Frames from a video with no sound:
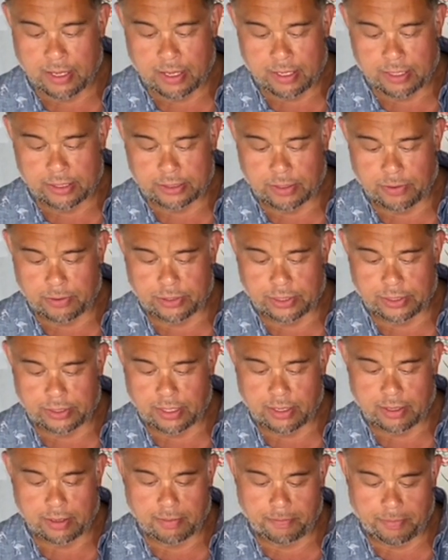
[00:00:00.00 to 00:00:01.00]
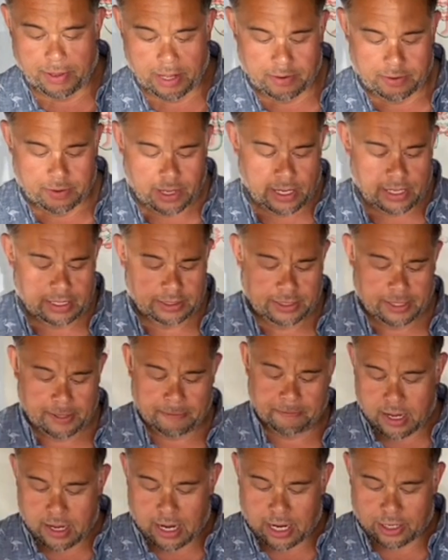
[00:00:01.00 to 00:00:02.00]
So we'll just peel these.
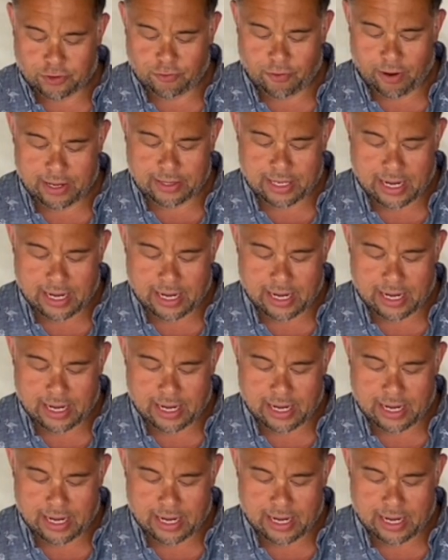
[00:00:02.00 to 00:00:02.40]
I tried